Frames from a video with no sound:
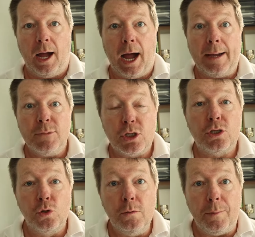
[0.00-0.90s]
I'm
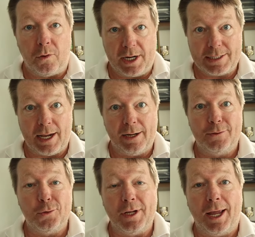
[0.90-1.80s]
super
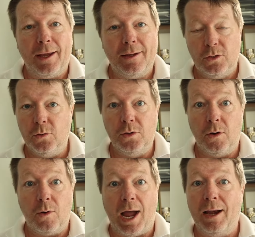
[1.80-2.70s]
excited today. You
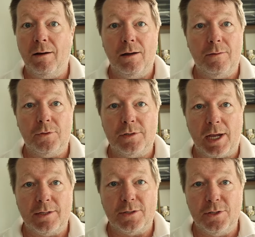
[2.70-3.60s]
know I love to
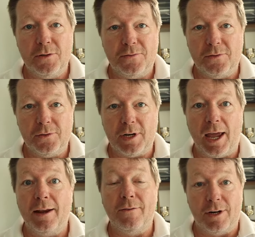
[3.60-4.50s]
test new food
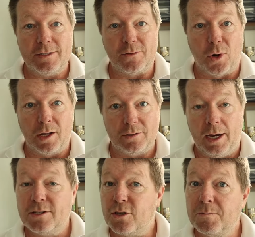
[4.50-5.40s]
and restaurant,
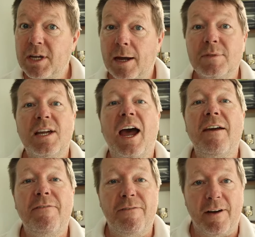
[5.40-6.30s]
and sometimes I
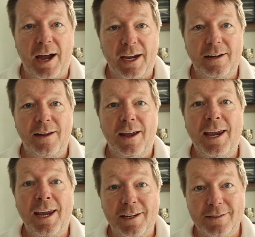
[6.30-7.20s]
find a
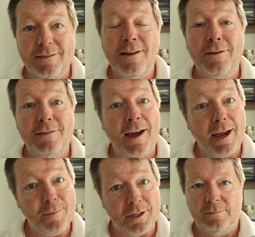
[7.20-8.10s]
hidden
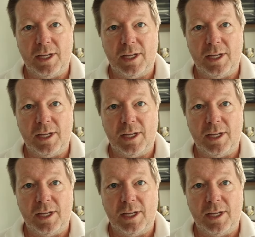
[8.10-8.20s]
diamond.